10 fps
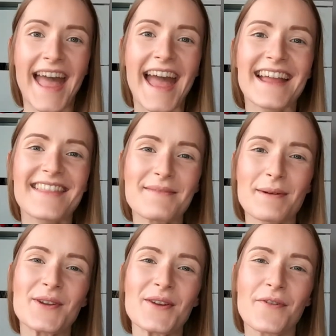Hey there my
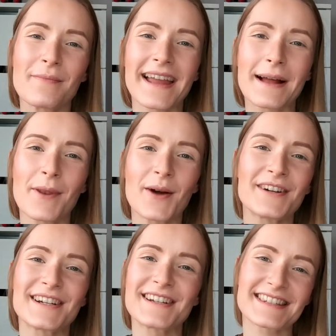beautiful makeup
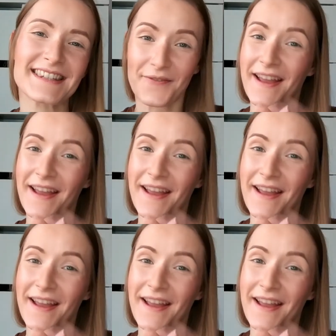lovers!